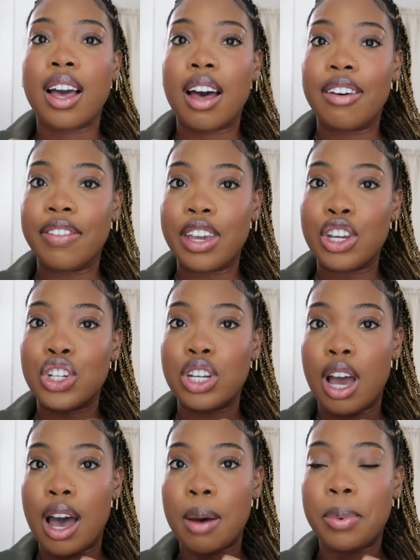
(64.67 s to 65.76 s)
cafe
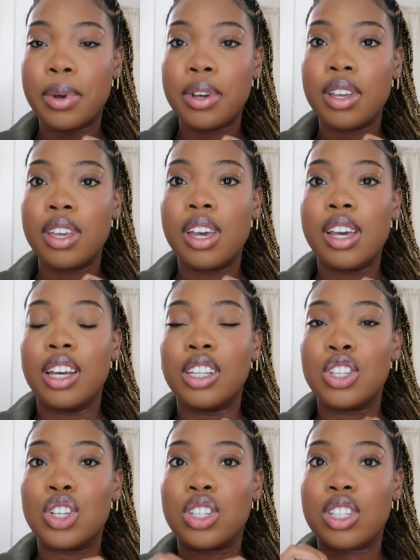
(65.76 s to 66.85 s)
shop
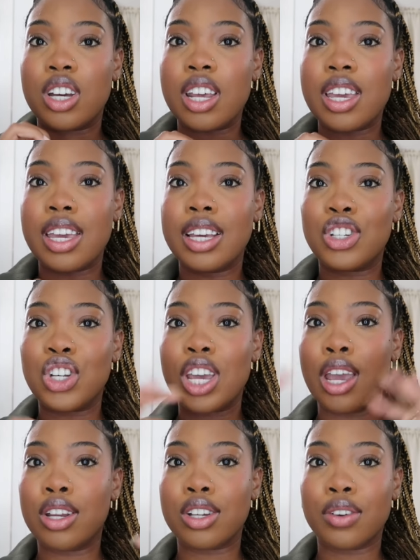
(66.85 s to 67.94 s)
to study
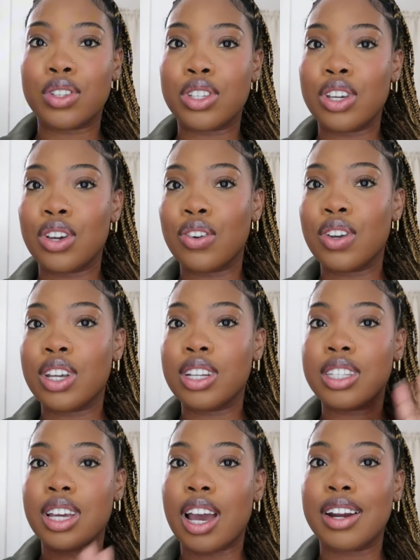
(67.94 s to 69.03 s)
change of scenery,
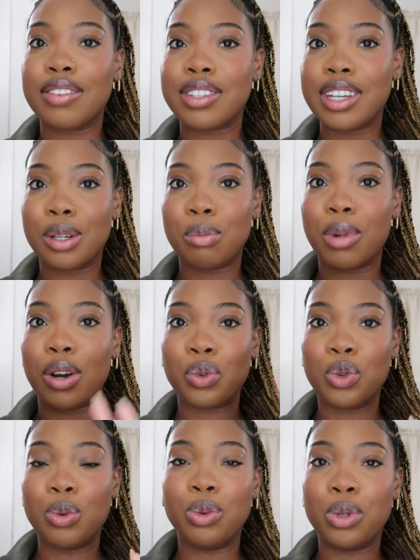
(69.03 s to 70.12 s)
tired of staying in my
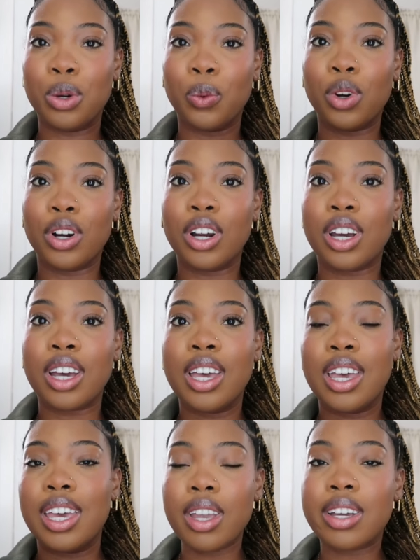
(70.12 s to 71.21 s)
room doing work.
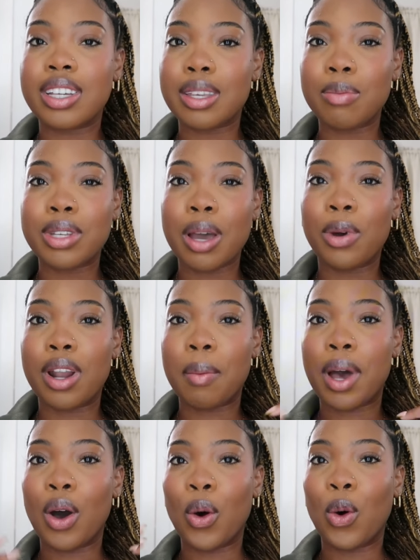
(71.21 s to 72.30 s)
Because sometimes when I'm
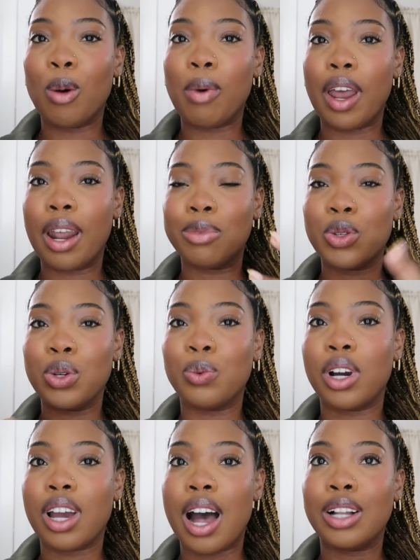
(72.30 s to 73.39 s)
at home and I'm doing
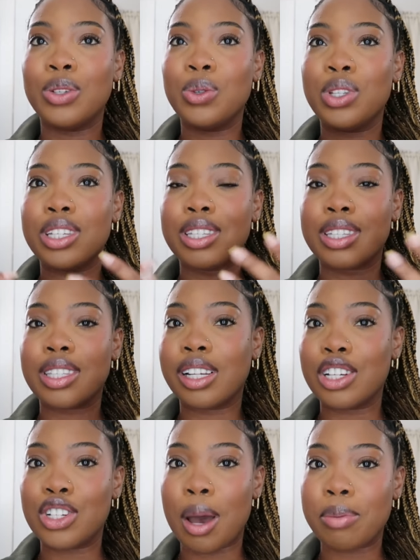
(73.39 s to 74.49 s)
work, I'll do this
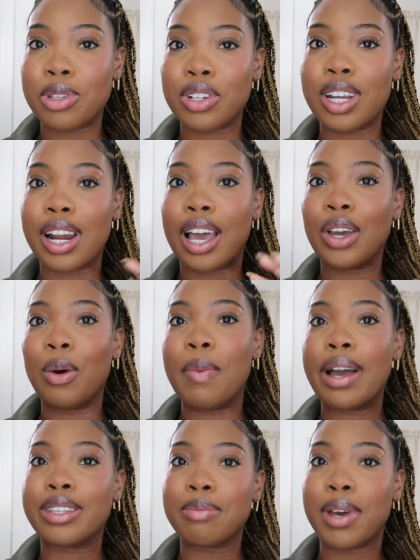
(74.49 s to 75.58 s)
little chapter and then I go
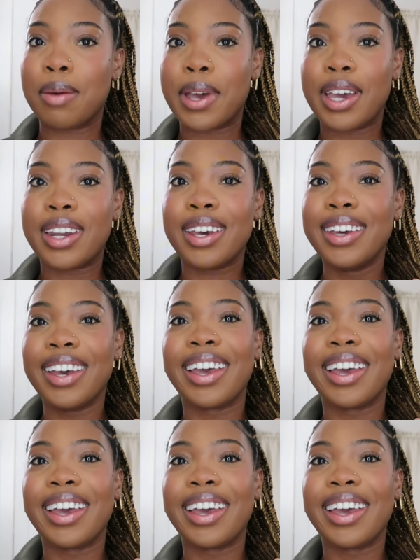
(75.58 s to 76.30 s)
back to my bed.